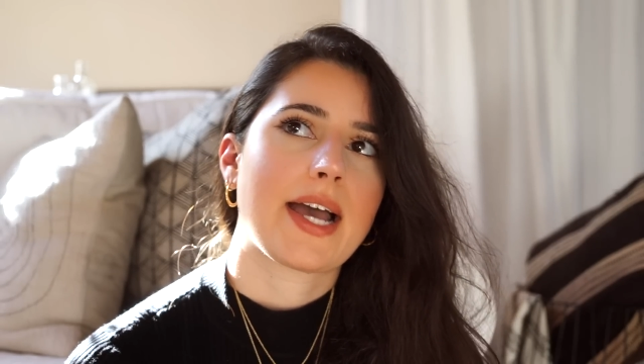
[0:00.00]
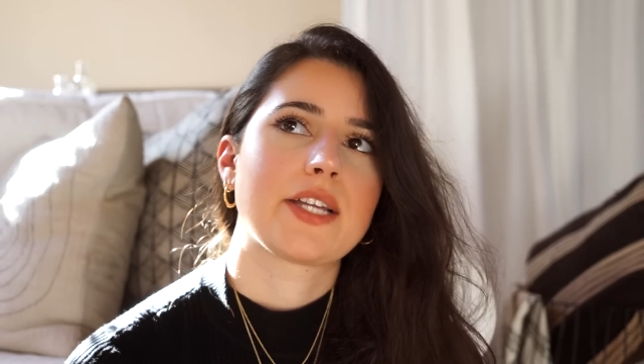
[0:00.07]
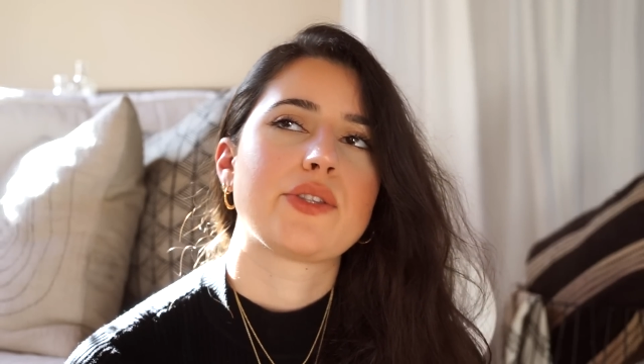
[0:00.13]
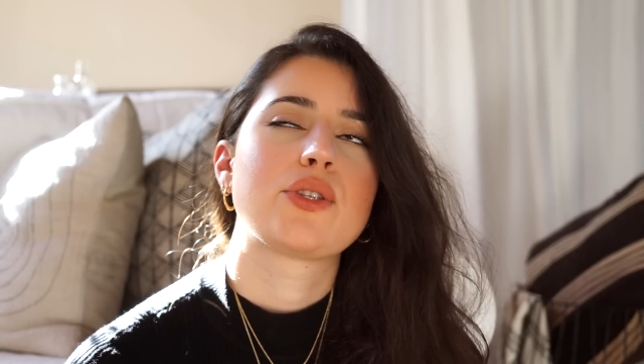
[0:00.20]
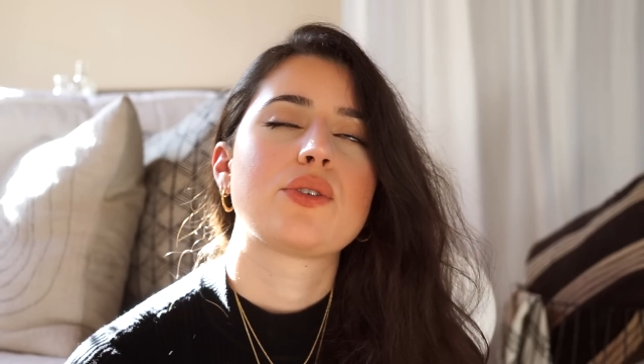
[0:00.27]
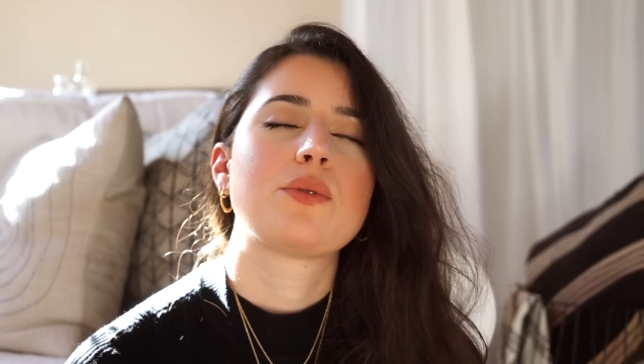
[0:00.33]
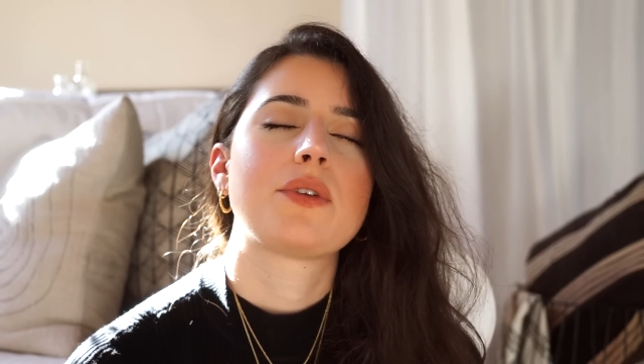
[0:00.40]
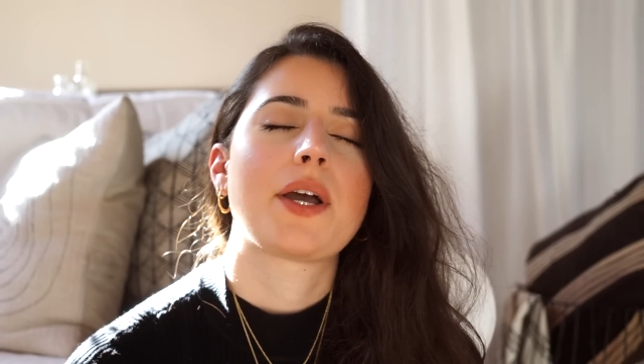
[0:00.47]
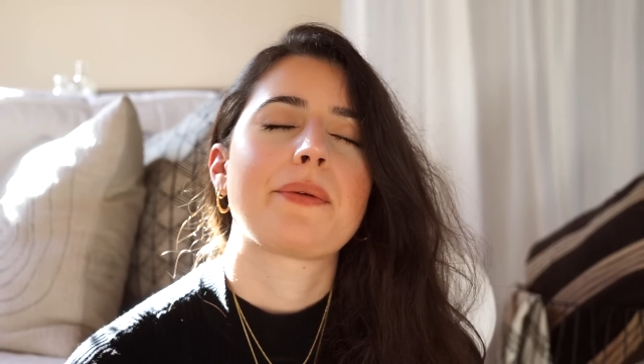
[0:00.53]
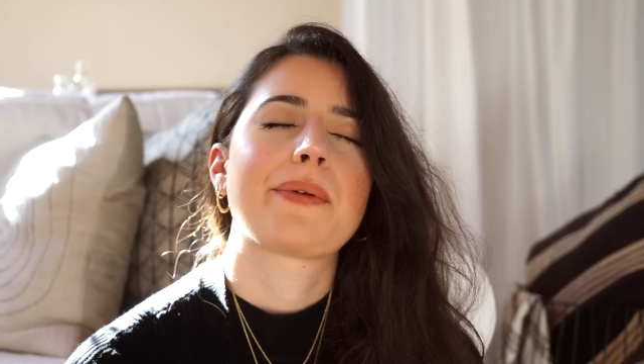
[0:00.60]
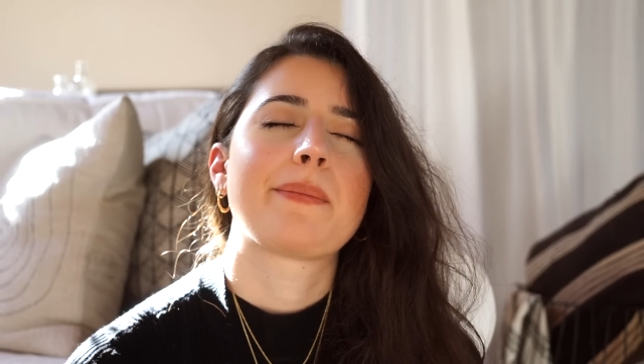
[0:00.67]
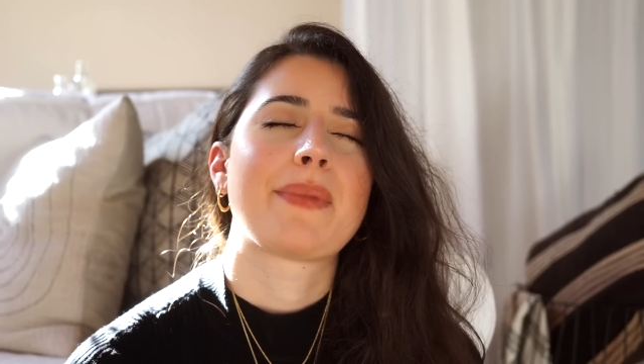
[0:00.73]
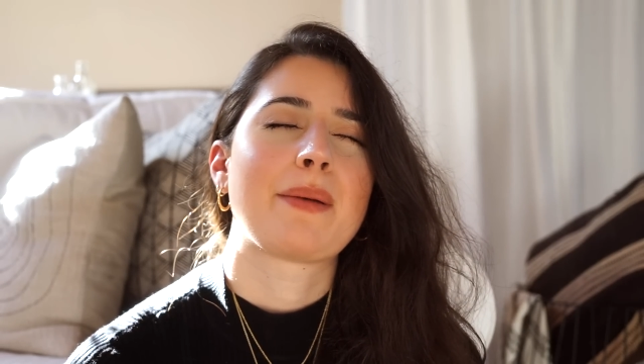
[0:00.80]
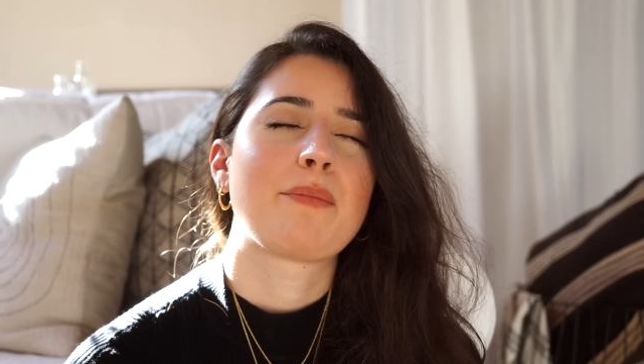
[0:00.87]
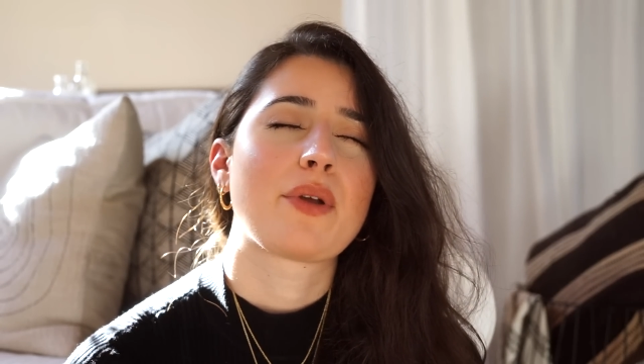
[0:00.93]
I do not
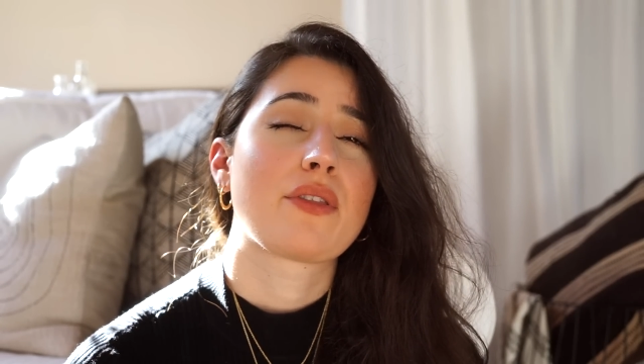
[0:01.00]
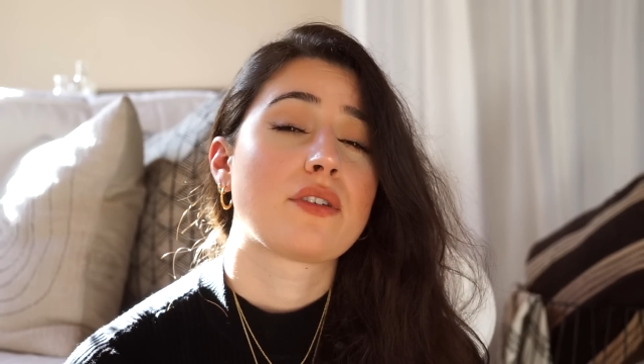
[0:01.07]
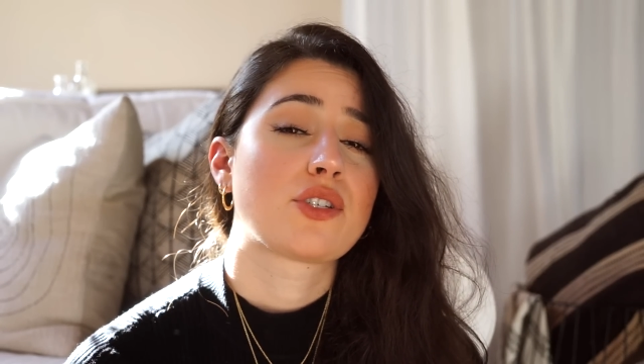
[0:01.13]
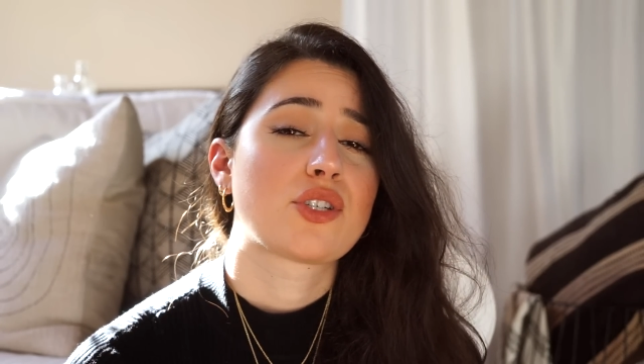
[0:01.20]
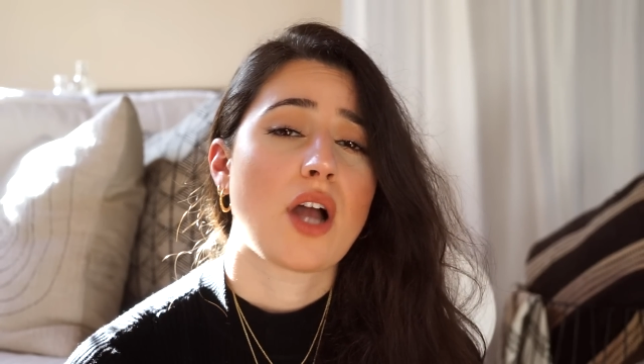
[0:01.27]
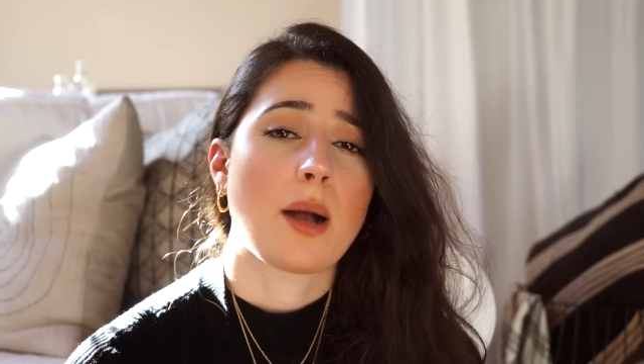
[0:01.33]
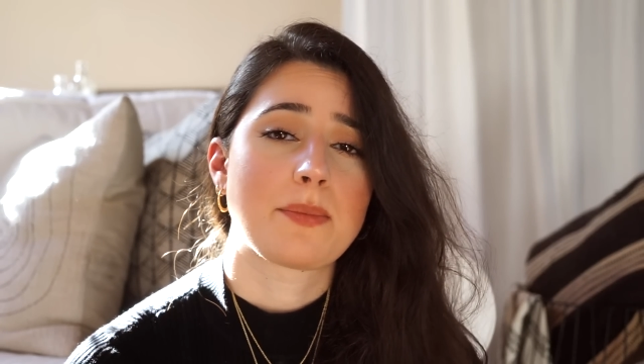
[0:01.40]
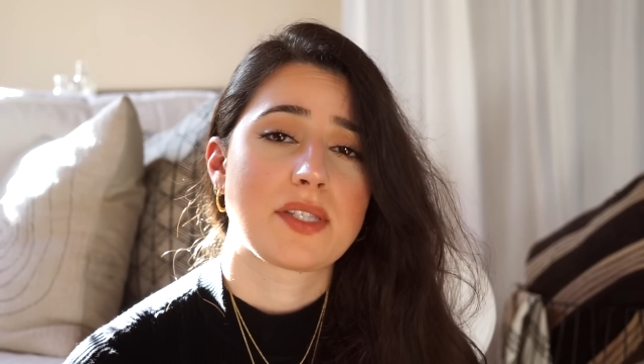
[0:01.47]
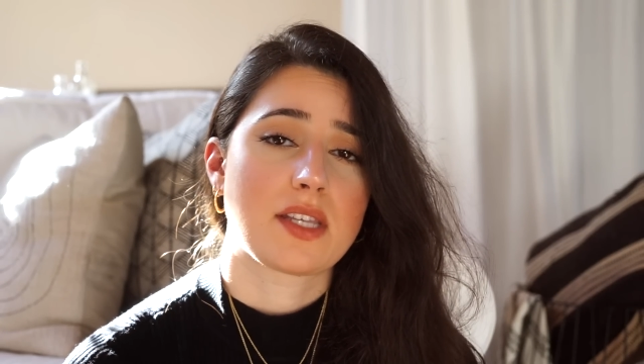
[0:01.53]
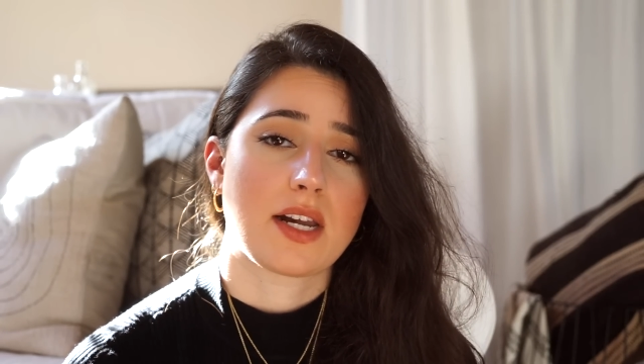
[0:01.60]
remember the shops